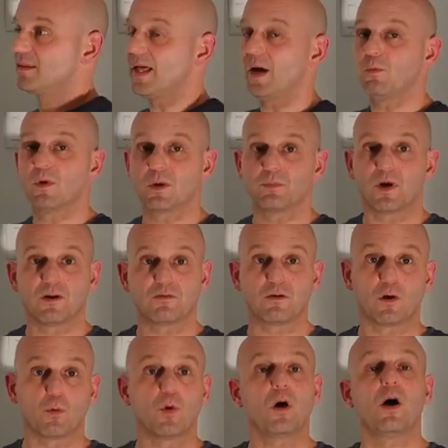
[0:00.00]
that one by
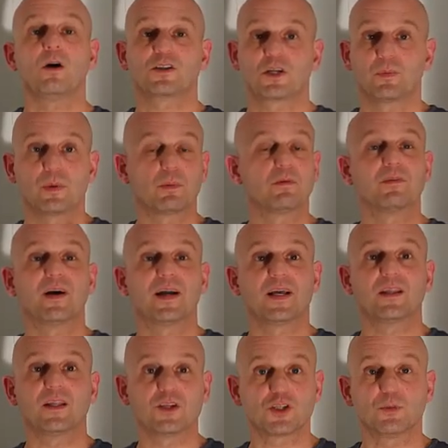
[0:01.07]
four will also be
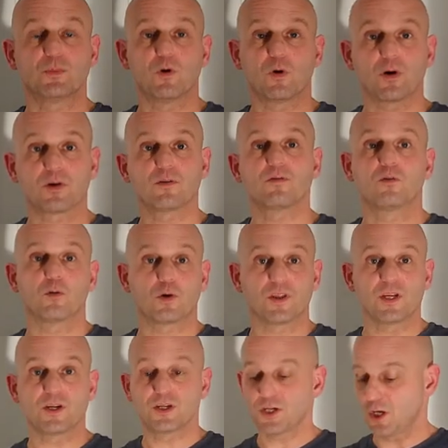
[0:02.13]
providing the support for
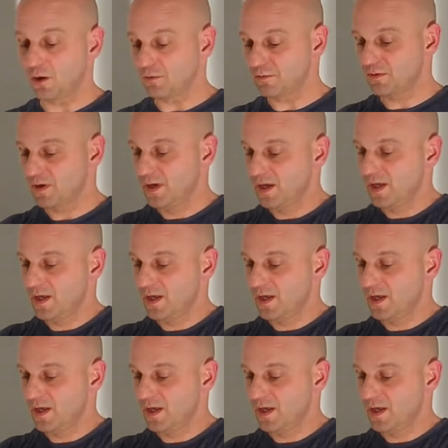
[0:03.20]
the shelf